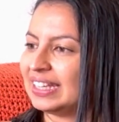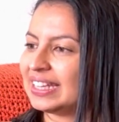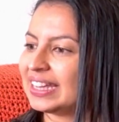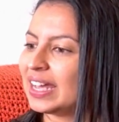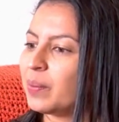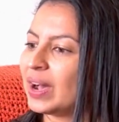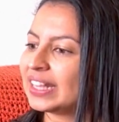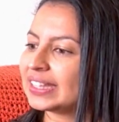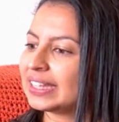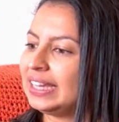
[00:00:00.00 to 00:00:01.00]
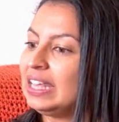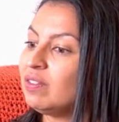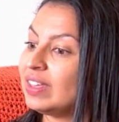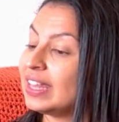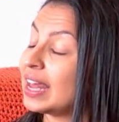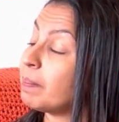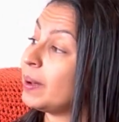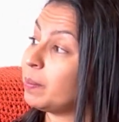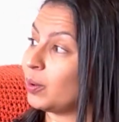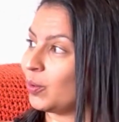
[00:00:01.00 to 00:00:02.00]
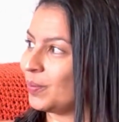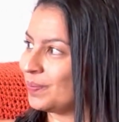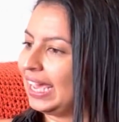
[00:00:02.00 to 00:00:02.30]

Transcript: that I was living in a bubble.